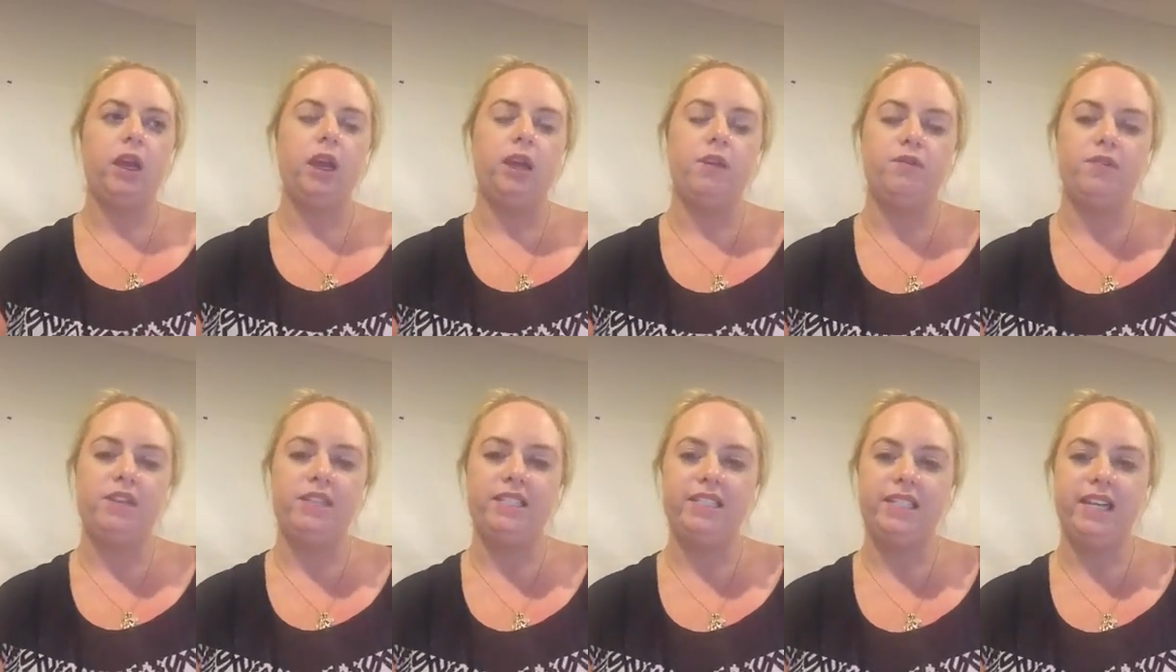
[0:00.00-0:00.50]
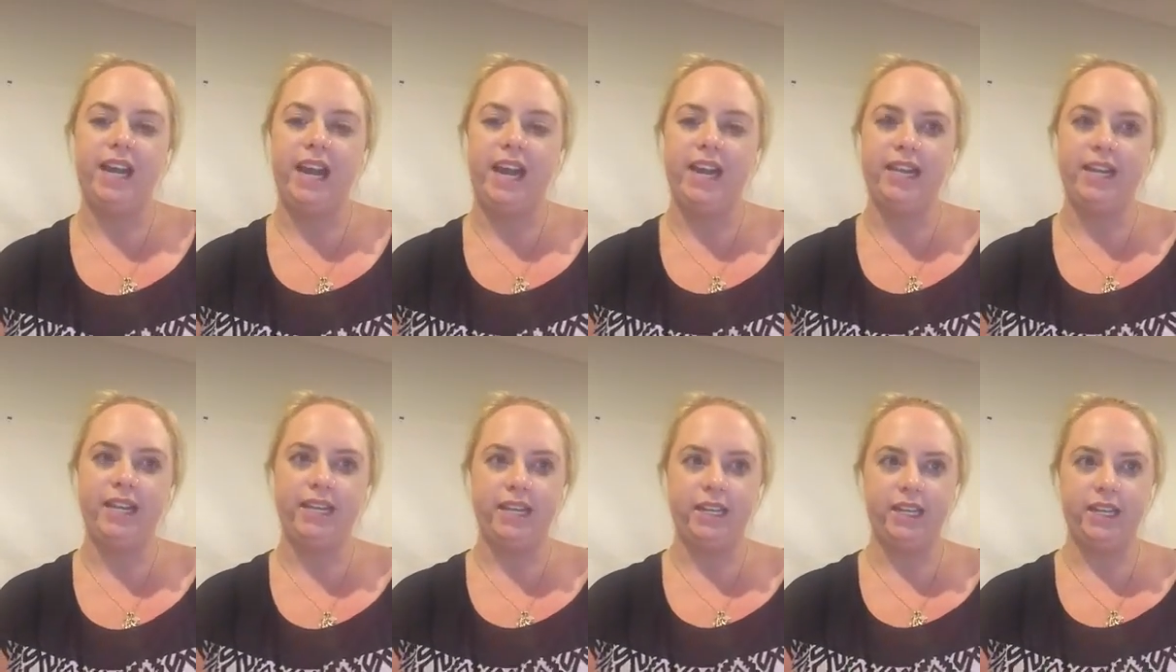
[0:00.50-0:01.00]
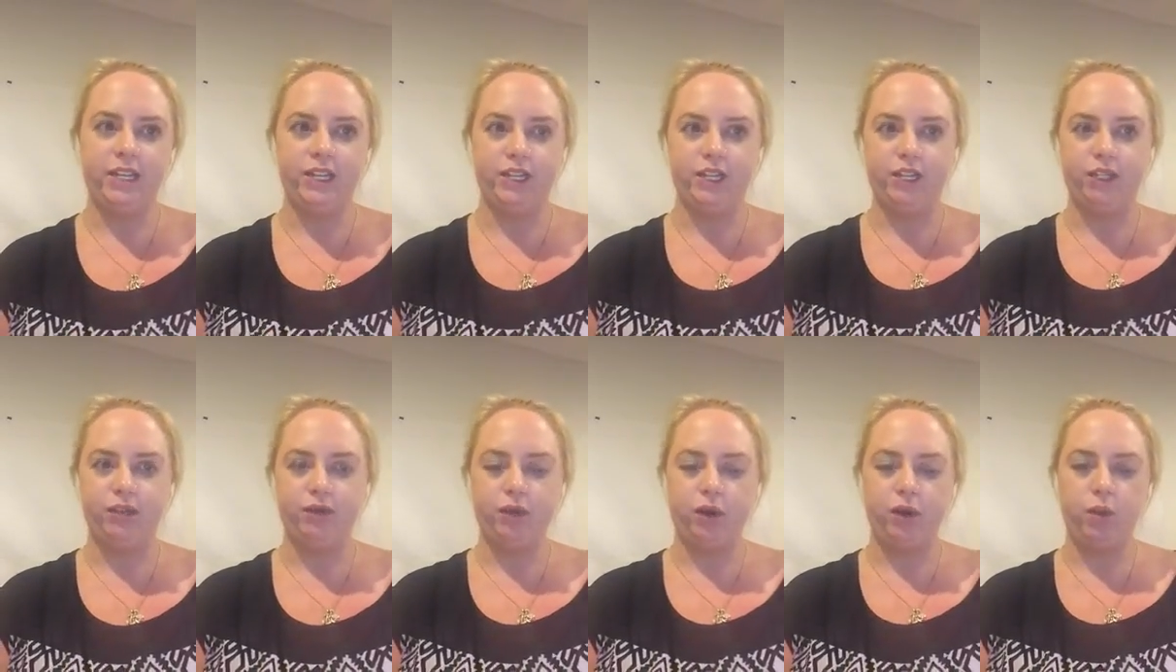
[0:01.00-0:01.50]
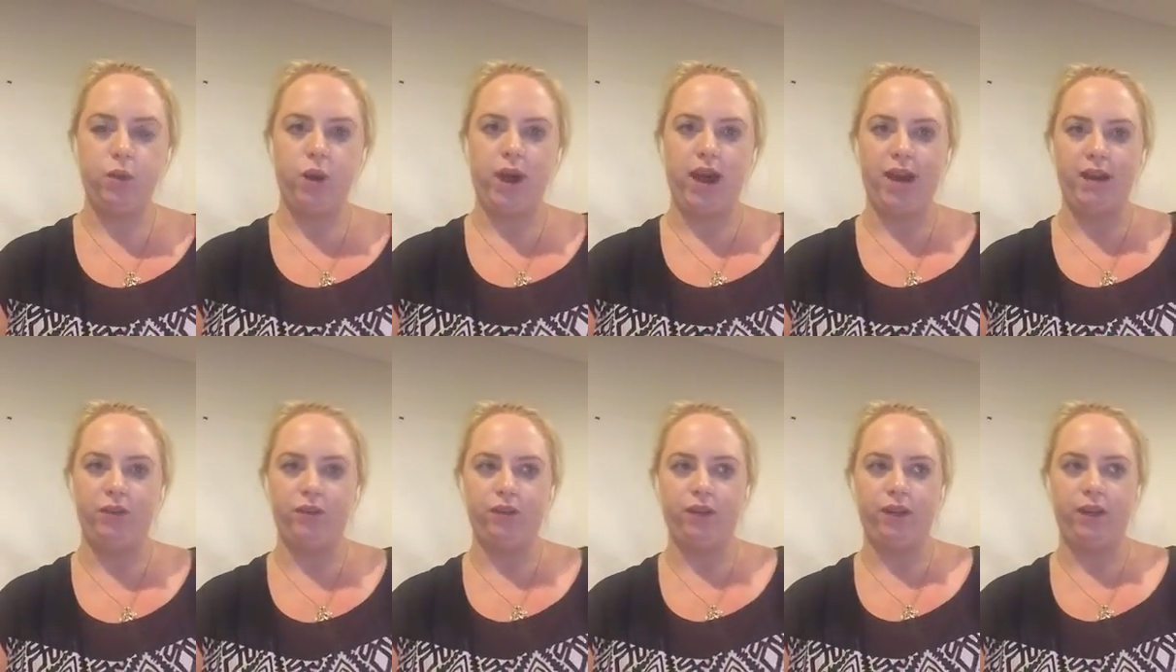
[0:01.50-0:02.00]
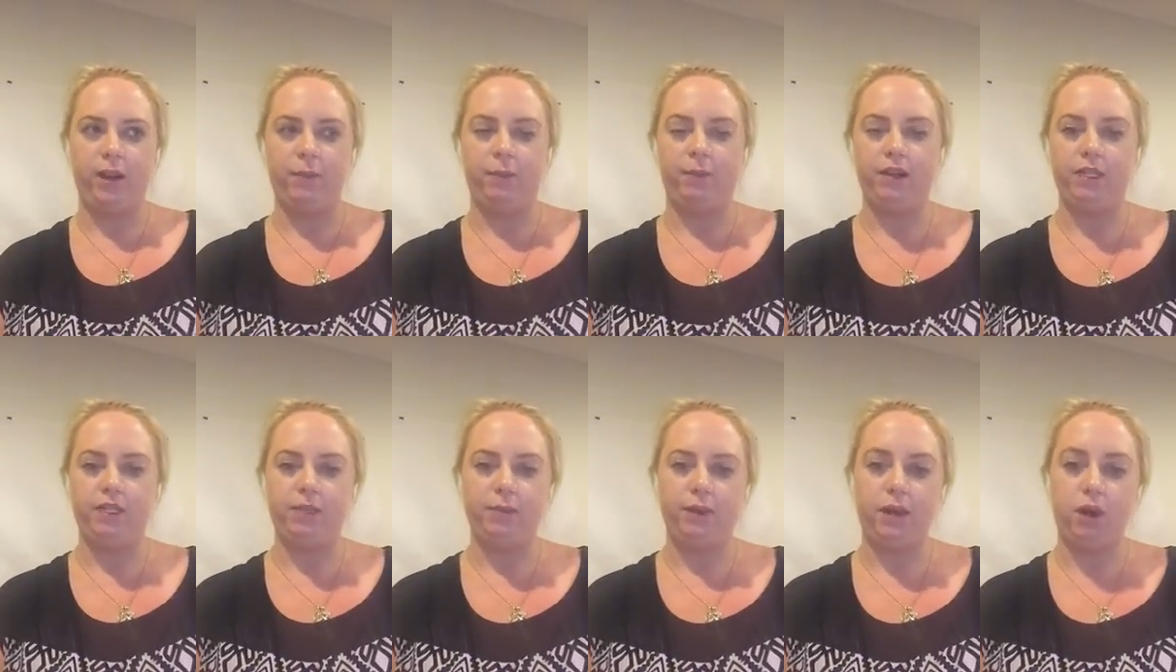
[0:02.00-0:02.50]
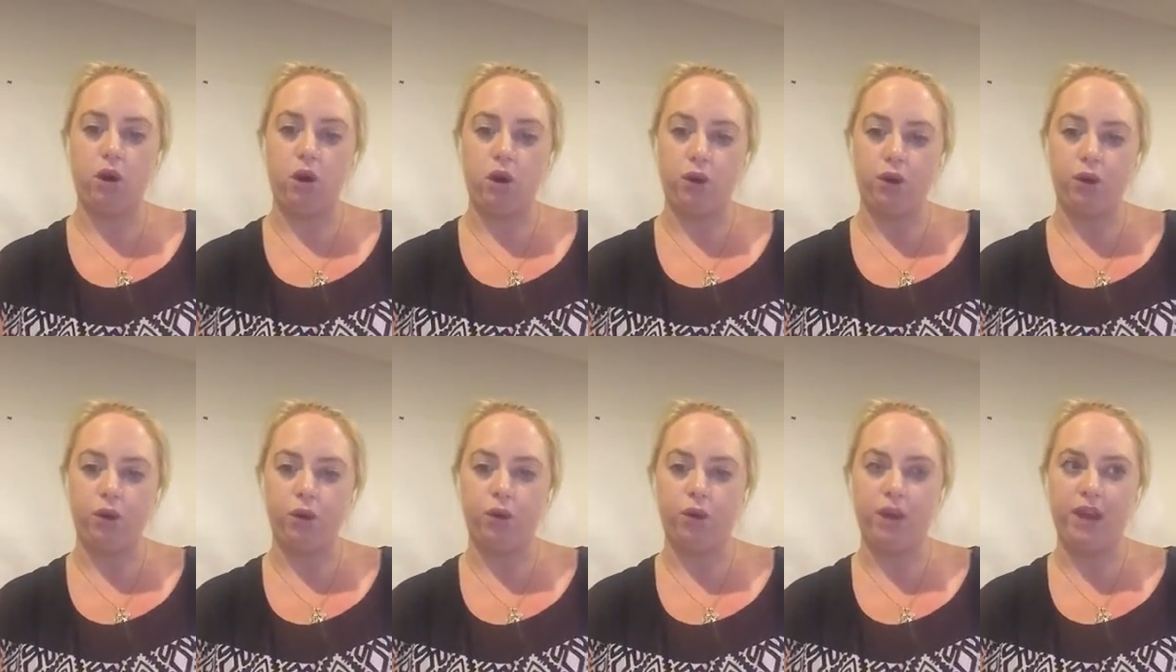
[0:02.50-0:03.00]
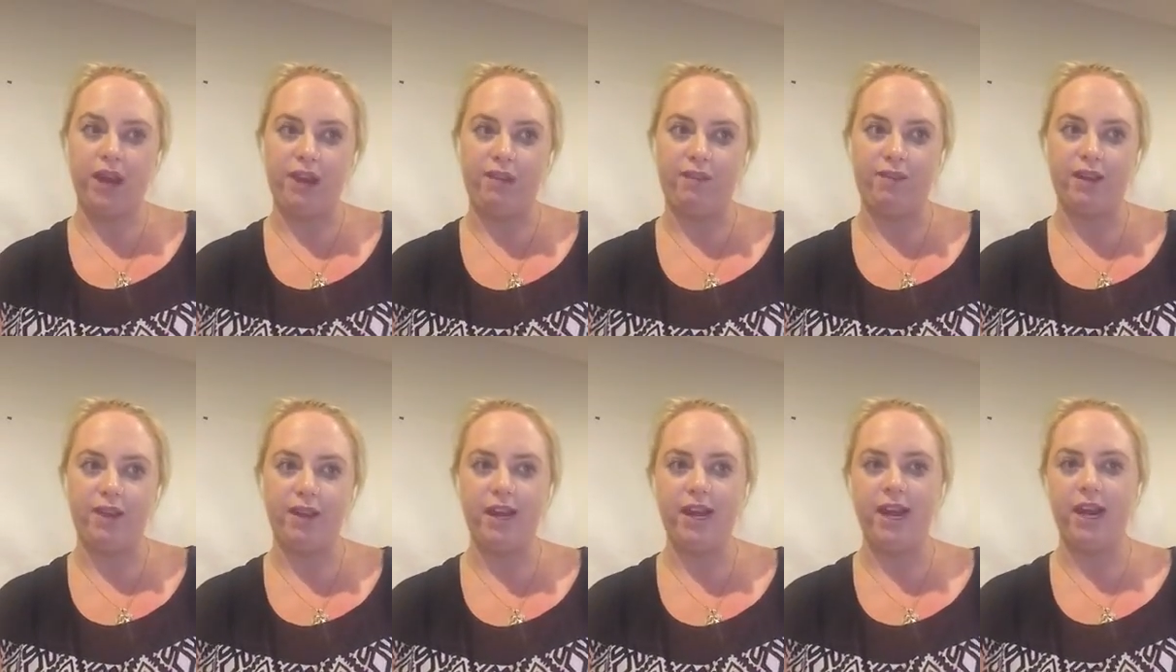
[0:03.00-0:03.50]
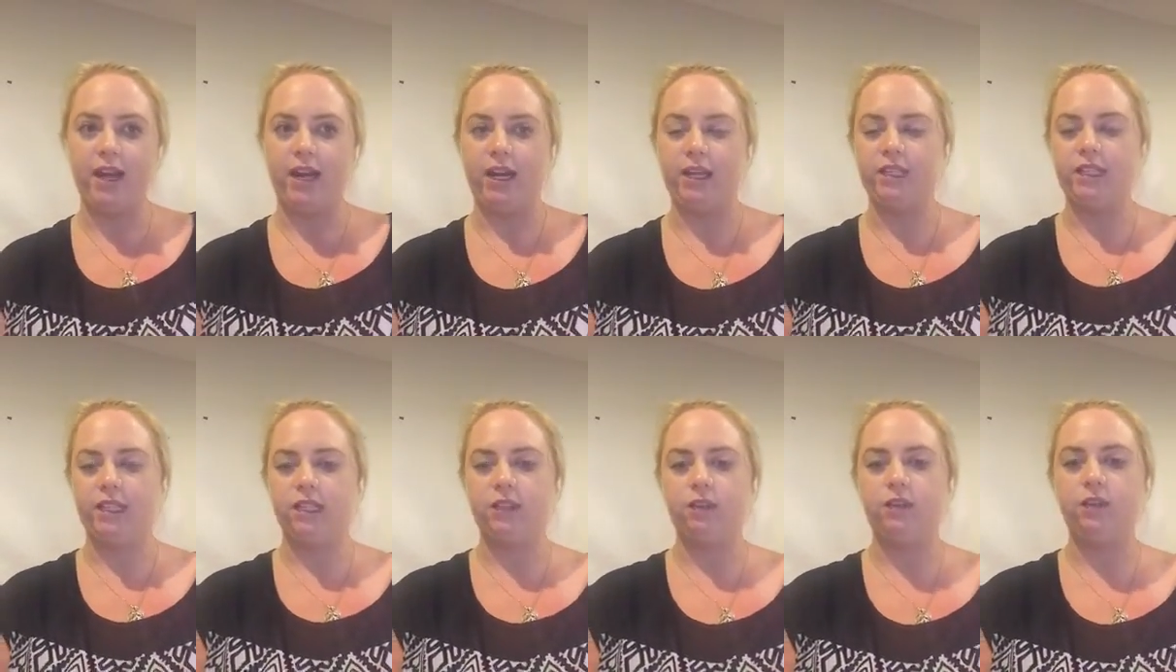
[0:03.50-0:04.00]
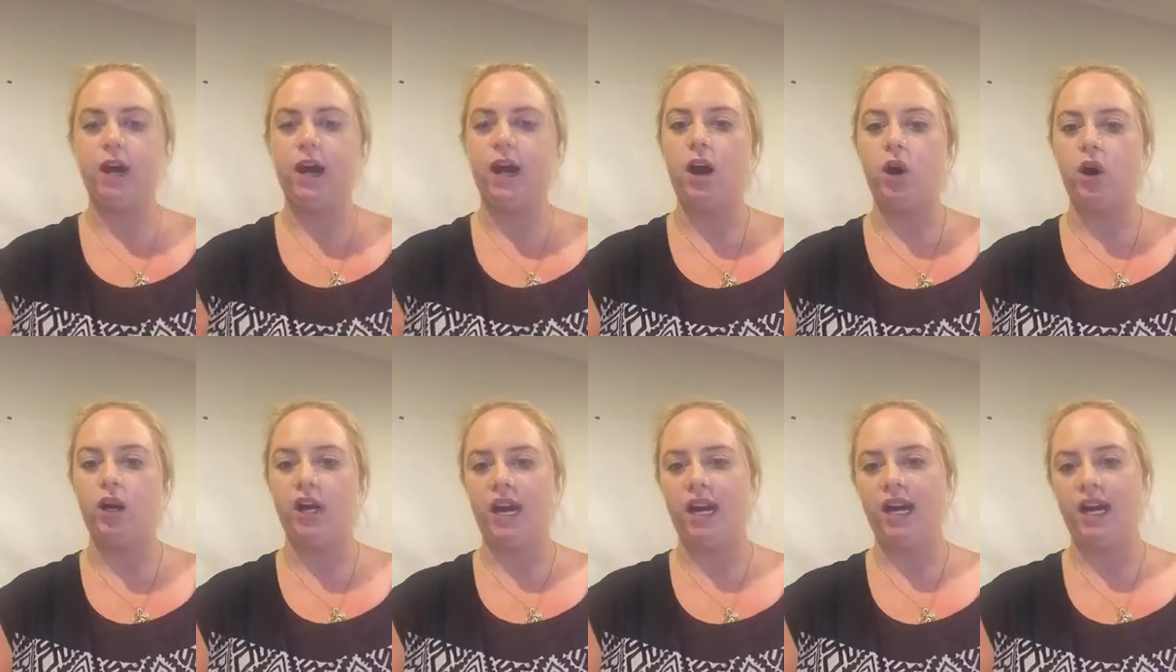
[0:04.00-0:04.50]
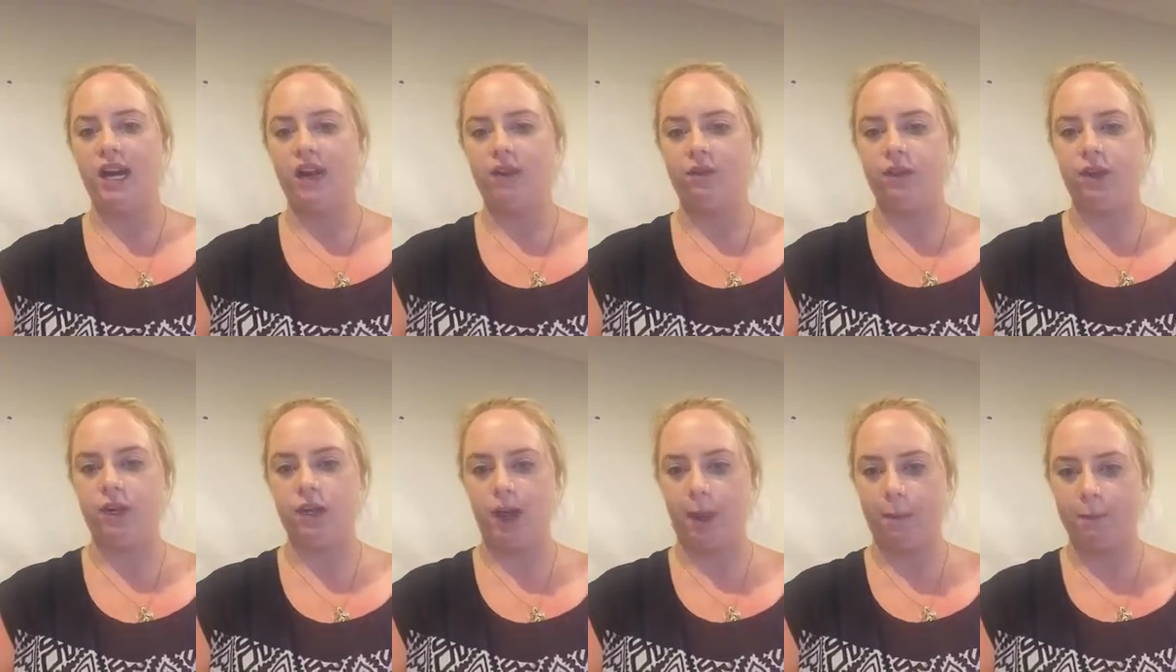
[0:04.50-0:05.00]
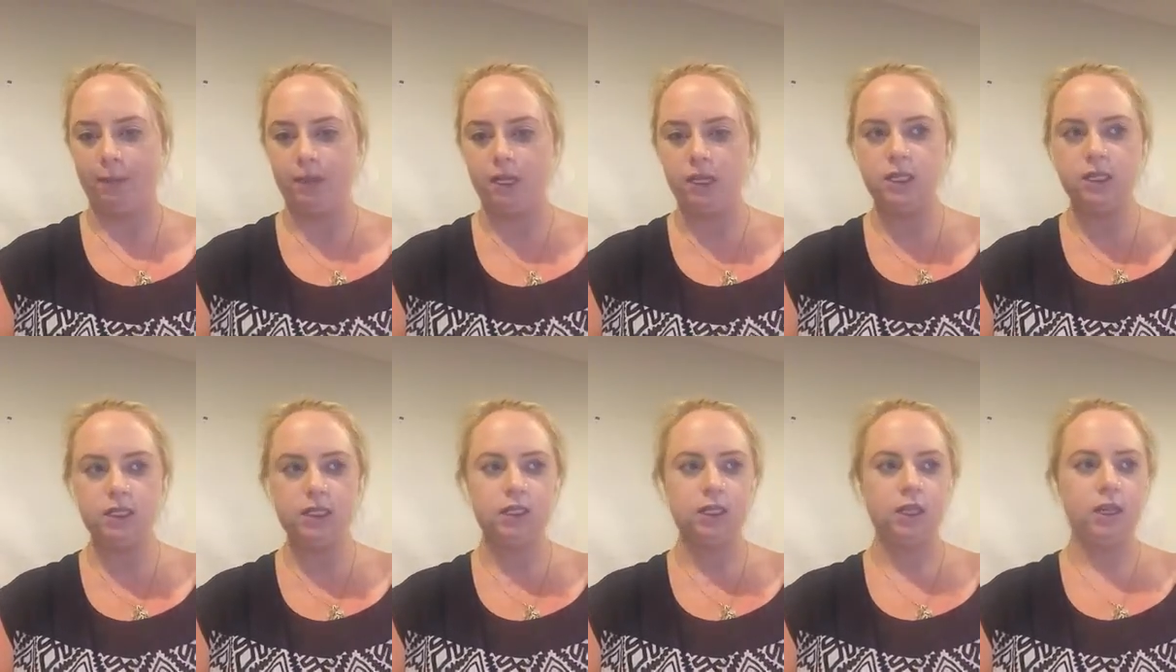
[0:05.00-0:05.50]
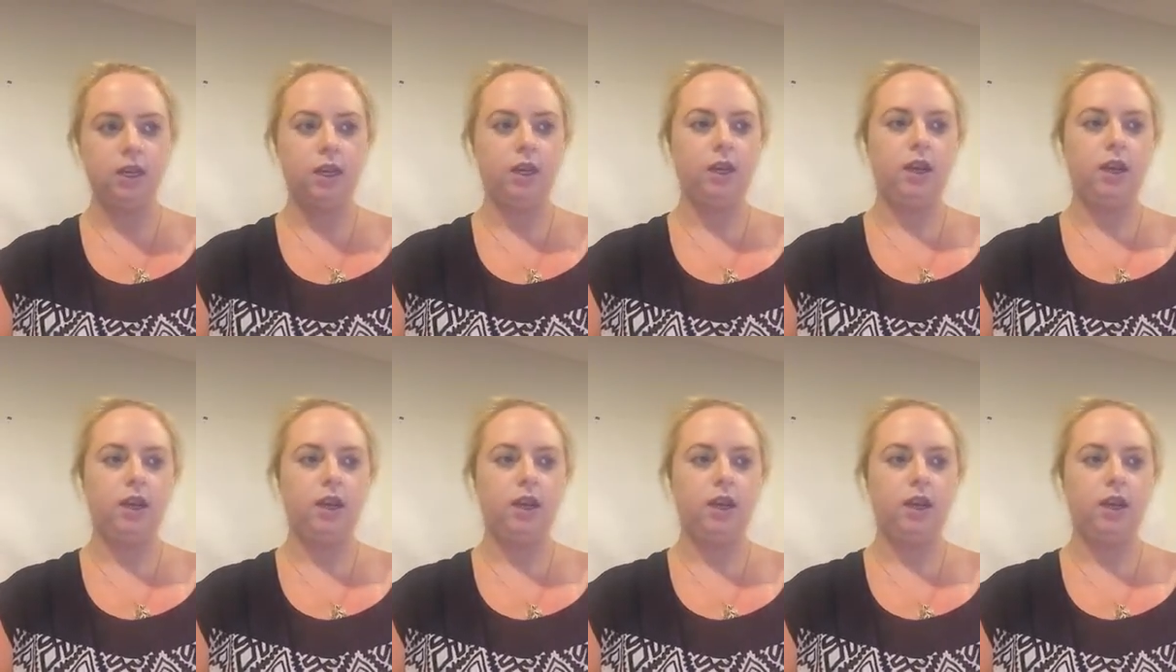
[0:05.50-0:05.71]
investigate the conditions required for a number to be odd or even and identify odd and even numbers,